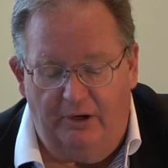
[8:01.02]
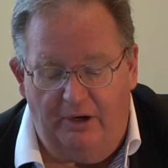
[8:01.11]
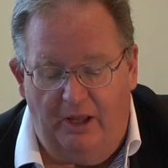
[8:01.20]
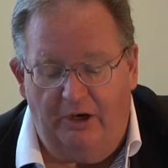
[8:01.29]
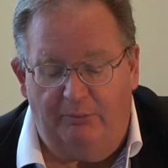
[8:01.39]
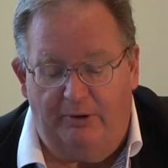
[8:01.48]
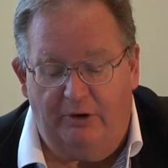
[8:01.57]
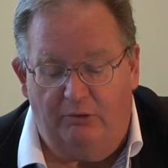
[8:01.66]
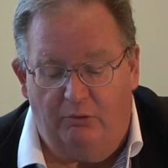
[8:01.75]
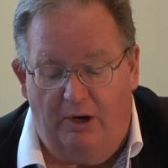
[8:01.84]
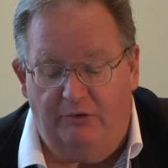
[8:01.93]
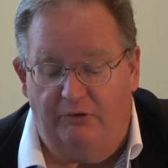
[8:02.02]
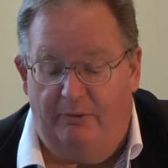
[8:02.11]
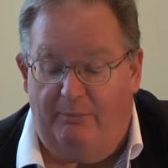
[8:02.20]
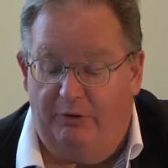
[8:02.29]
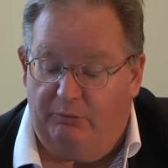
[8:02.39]
an unexpected
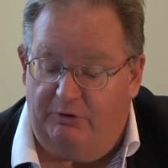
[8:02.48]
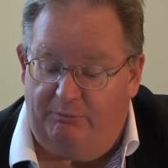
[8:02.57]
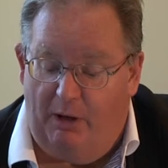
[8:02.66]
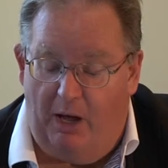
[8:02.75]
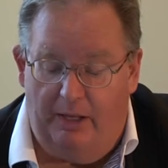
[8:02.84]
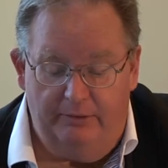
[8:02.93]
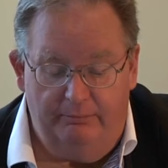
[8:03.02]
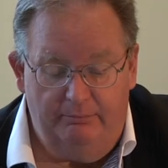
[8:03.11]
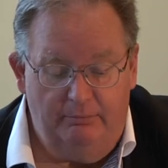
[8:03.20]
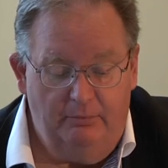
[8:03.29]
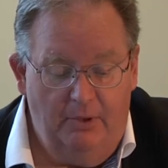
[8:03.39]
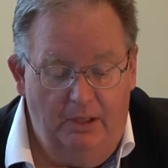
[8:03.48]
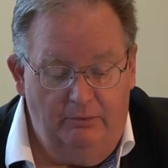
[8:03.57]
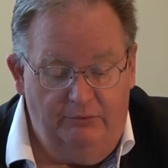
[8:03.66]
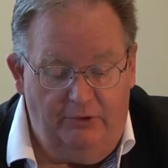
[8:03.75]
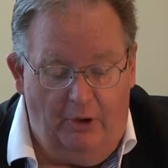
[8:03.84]
crisis and must respond.
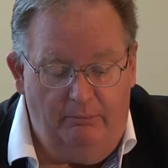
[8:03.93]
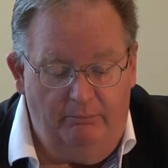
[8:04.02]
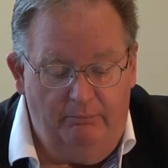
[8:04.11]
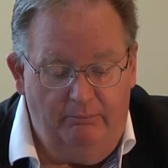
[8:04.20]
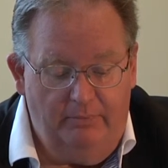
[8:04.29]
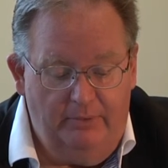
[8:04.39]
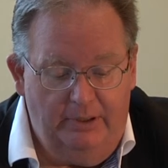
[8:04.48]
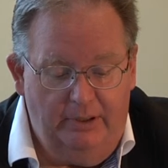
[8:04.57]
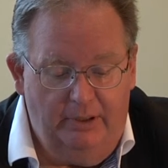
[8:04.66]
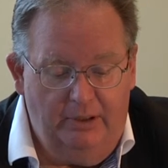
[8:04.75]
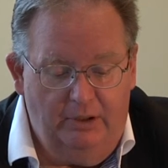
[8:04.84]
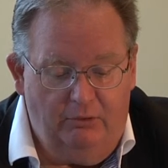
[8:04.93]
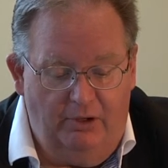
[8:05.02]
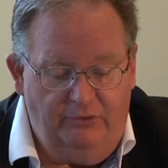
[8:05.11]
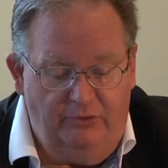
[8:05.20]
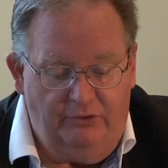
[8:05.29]
So,
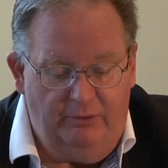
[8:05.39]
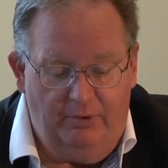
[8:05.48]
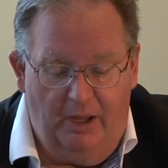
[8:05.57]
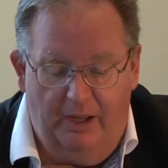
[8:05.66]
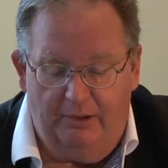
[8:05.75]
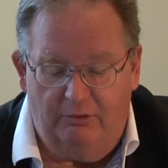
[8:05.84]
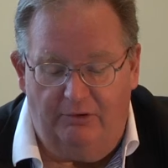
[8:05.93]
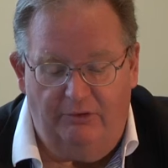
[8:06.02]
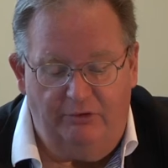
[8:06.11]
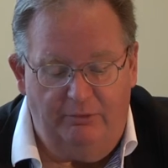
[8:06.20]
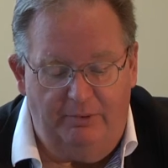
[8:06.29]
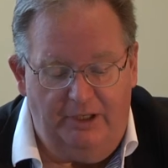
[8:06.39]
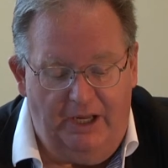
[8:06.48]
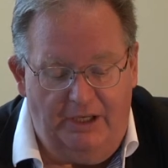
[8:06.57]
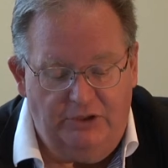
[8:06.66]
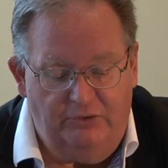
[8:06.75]
crisis
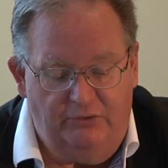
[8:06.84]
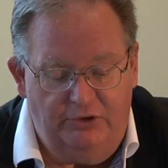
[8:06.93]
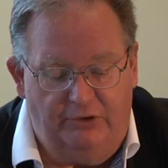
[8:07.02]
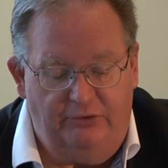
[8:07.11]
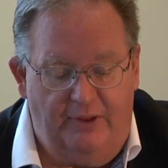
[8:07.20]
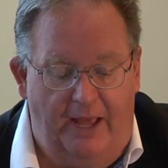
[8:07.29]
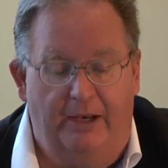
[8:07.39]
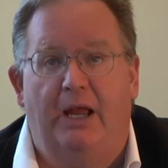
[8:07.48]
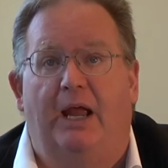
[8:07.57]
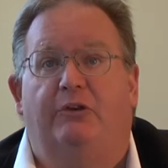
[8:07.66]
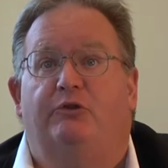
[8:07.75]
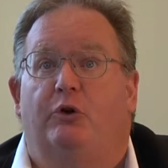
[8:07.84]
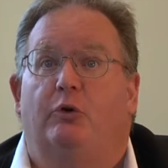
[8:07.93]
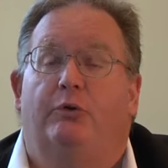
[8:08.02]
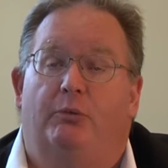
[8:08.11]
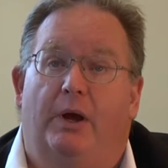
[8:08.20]
communications, just that.
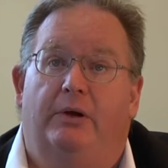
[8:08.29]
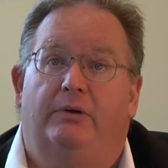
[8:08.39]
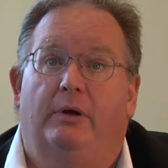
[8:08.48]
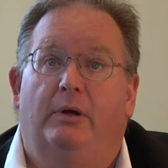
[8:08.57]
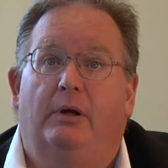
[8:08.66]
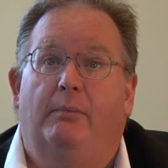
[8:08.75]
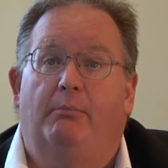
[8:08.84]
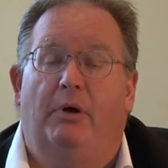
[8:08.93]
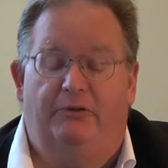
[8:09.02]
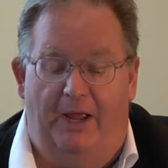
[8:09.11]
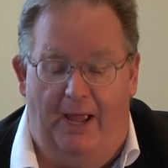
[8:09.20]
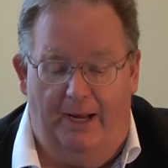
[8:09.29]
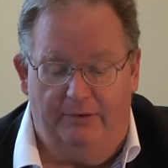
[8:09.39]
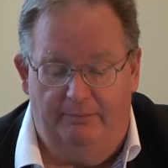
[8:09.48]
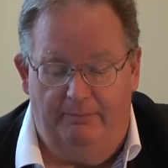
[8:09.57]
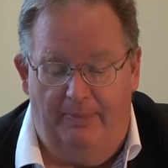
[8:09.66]
External threat, must
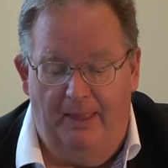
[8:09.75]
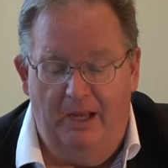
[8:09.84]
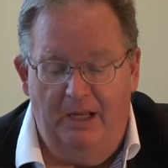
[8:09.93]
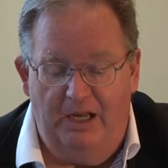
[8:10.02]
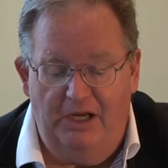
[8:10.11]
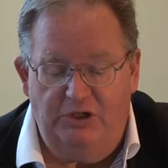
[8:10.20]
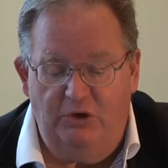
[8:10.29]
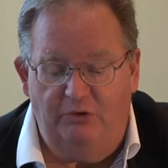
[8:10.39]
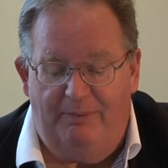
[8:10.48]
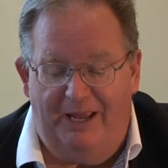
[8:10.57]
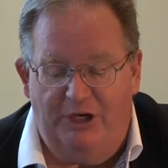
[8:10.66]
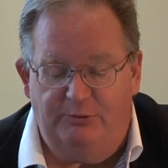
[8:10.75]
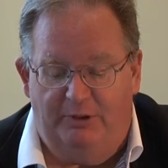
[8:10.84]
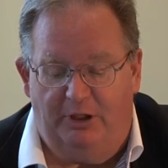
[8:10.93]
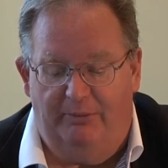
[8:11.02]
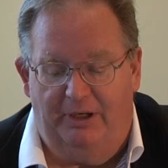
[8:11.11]
act. Issues
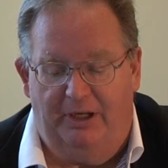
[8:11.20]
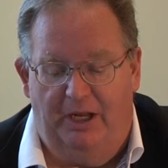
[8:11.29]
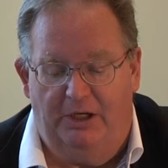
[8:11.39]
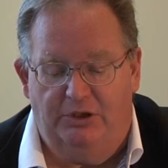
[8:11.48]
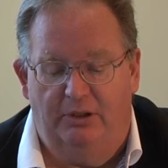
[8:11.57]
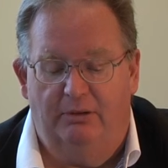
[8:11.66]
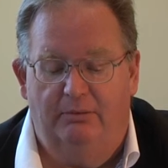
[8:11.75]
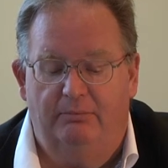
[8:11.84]
management communication,